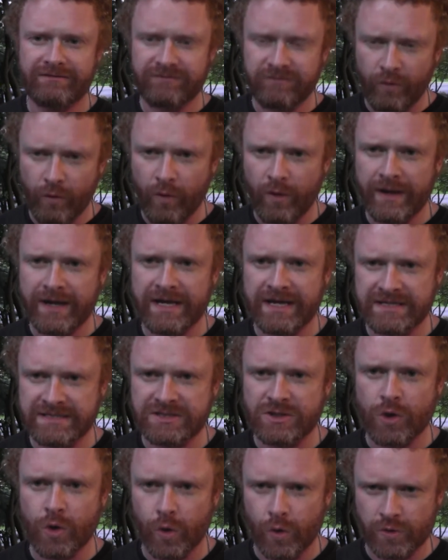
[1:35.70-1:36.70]
for his
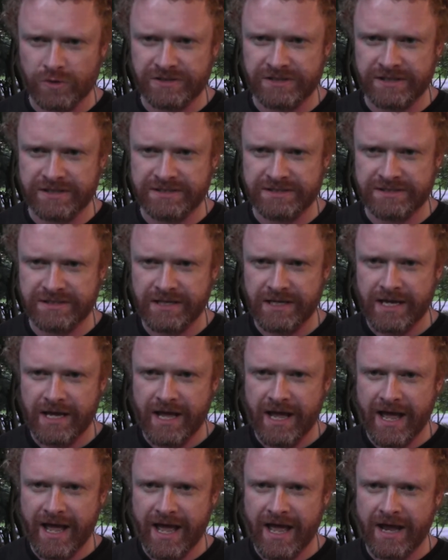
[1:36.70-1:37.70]
courses,
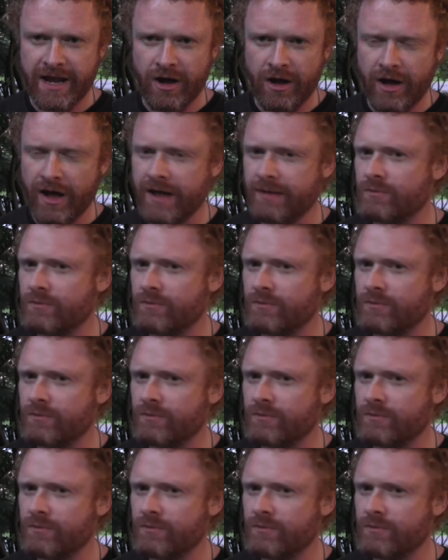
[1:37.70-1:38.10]
and I